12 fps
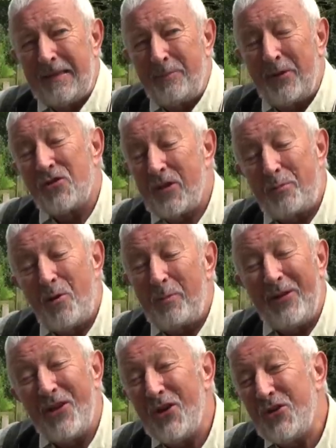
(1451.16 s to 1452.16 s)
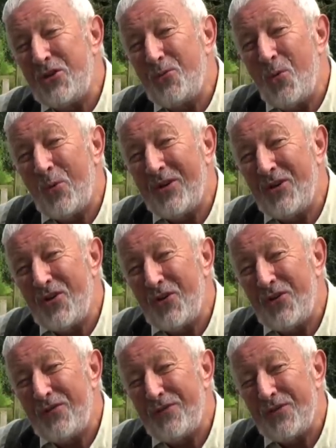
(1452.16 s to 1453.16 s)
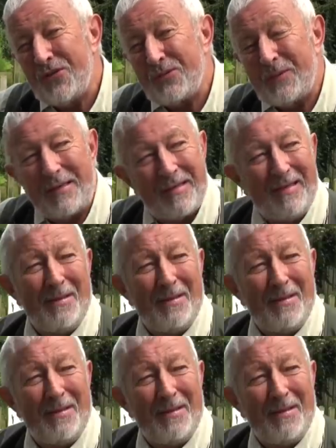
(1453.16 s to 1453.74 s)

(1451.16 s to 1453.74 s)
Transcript: because they probably heard you walking along in the first place.